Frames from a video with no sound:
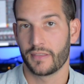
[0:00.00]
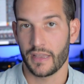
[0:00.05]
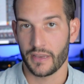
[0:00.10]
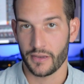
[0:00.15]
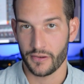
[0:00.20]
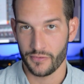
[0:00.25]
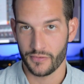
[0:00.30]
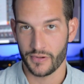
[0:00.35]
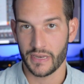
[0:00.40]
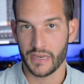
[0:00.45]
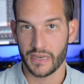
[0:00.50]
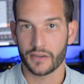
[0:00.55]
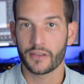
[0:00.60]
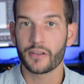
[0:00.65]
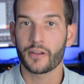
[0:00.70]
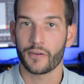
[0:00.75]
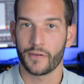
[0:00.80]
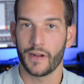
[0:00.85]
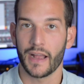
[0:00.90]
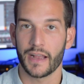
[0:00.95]
that you need
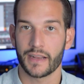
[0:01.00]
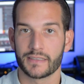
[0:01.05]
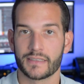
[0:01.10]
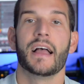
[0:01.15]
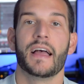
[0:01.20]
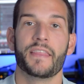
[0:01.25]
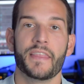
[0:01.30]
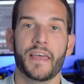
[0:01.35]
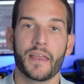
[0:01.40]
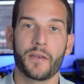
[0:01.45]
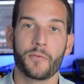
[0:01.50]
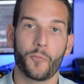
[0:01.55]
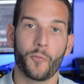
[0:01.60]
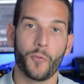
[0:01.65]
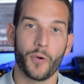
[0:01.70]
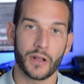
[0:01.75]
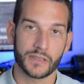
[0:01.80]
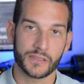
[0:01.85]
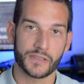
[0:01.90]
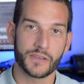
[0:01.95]
correct. And then
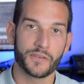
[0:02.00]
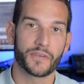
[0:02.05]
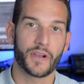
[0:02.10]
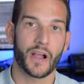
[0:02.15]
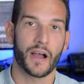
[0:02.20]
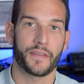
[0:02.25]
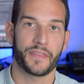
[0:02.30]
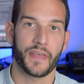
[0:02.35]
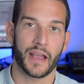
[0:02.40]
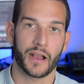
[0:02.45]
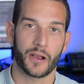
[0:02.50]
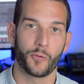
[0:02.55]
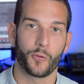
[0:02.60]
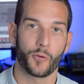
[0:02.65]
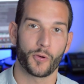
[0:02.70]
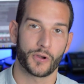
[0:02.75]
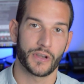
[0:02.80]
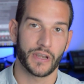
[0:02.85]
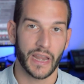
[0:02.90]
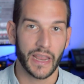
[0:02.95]
once you've got that
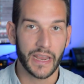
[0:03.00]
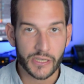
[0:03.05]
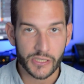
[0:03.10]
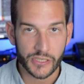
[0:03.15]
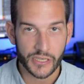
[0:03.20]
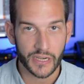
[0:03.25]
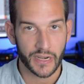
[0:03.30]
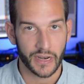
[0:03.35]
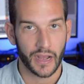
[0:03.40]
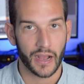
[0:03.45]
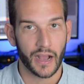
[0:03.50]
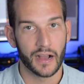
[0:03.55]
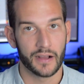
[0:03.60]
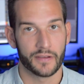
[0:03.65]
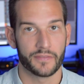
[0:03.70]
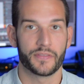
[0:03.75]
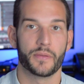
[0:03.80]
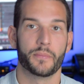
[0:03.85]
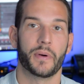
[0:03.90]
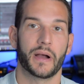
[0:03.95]
coordination
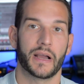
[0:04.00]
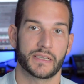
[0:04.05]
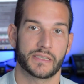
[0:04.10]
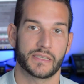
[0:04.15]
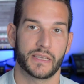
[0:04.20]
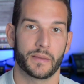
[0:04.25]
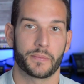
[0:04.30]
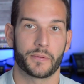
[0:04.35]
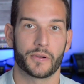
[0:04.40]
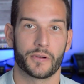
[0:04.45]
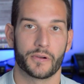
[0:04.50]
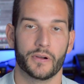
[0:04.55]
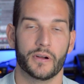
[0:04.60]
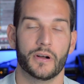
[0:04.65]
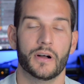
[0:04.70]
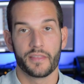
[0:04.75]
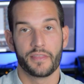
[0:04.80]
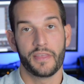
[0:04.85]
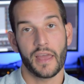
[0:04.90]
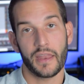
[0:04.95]
of the bicep
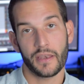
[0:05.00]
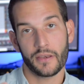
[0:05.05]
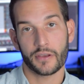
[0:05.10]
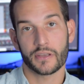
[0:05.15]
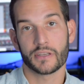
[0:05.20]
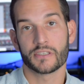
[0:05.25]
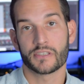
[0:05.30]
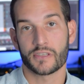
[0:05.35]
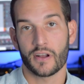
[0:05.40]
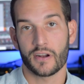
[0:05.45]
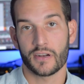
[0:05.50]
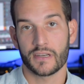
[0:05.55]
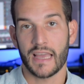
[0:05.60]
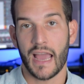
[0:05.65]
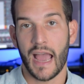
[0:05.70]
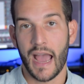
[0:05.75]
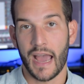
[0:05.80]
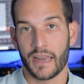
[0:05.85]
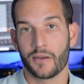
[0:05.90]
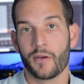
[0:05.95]
curl, then you can start
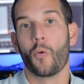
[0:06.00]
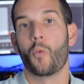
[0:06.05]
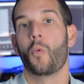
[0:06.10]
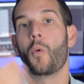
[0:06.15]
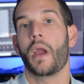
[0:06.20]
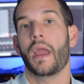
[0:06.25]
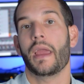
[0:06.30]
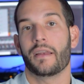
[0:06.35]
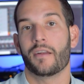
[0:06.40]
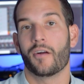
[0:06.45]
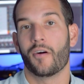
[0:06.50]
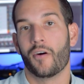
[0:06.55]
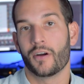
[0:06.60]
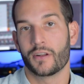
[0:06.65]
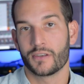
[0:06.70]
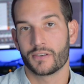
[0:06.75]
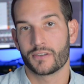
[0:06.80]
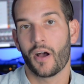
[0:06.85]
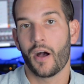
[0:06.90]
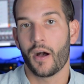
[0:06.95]
to add weight
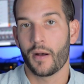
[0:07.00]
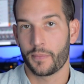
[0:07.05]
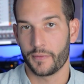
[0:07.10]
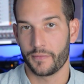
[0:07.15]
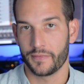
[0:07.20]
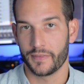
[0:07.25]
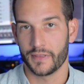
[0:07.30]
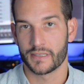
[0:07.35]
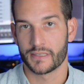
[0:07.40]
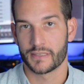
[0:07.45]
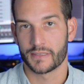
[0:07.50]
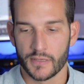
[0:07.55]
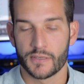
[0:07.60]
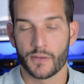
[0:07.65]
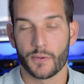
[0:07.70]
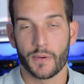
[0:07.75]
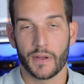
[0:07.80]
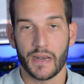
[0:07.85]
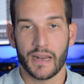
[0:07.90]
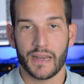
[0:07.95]
on top of this.
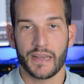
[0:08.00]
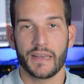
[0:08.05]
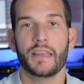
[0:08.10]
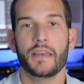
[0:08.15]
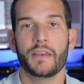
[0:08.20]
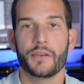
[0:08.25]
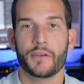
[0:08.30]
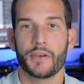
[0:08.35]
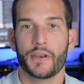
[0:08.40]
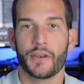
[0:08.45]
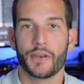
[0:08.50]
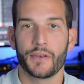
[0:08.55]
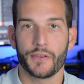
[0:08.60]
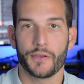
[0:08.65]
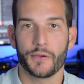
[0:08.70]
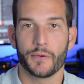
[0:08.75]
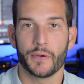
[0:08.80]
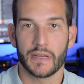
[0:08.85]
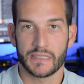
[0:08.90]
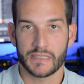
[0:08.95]
So what I need you to
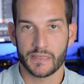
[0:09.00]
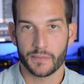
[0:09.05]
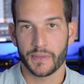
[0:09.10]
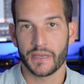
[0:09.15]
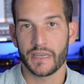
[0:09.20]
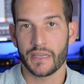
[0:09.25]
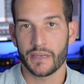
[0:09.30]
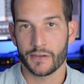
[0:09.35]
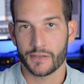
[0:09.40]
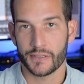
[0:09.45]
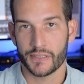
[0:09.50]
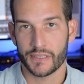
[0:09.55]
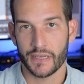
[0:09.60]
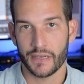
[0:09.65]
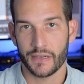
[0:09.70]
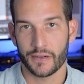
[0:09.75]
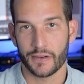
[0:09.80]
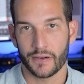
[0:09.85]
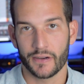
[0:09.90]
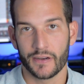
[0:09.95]
do as a beginner
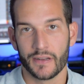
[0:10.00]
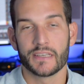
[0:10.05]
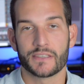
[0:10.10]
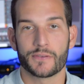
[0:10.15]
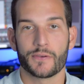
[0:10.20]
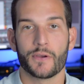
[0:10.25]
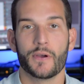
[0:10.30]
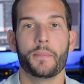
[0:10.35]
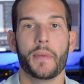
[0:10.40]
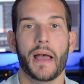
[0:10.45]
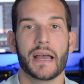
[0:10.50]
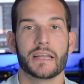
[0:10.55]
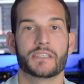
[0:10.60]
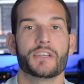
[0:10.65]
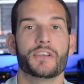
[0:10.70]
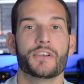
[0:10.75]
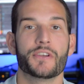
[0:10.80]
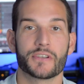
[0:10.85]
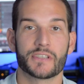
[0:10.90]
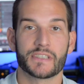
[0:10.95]
singer is to
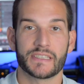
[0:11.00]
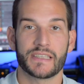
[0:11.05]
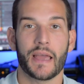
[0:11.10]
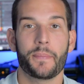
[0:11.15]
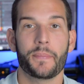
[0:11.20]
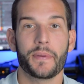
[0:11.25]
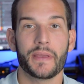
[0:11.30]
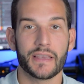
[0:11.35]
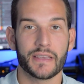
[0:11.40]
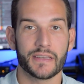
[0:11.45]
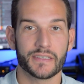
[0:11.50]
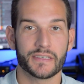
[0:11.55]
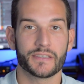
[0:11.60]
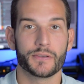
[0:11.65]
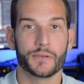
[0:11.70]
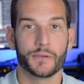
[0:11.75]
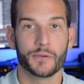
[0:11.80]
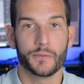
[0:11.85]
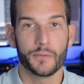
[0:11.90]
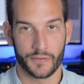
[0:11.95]
imagine you're stepping
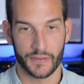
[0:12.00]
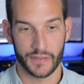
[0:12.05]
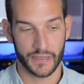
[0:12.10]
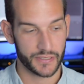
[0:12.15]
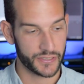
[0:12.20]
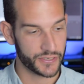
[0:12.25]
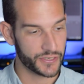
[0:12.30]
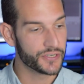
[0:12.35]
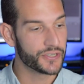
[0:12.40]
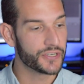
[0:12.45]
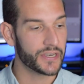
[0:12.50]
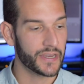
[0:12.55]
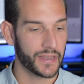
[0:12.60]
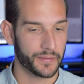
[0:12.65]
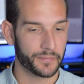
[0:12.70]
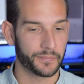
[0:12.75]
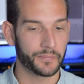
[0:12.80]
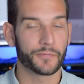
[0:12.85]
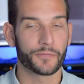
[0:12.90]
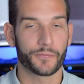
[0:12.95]
into this
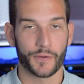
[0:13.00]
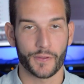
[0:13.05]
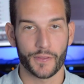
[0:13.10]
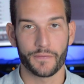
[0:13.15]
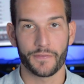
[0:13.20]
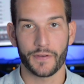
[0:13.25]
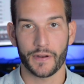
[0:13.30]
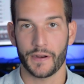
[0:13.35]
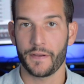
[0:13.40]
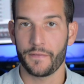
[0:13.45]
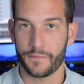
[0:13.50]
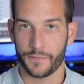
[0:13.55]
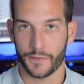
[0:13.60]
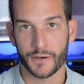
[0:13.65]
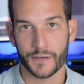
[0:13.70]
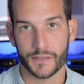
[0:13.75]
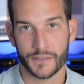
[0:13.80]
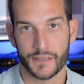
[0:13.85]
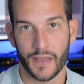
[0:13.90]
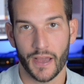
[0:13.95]
gym for the very
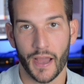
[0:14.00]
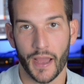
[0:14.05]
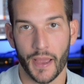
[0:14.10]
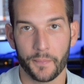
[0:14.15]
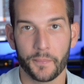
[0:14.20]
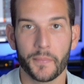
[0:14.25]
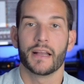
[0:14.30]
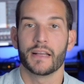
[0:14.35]
first time.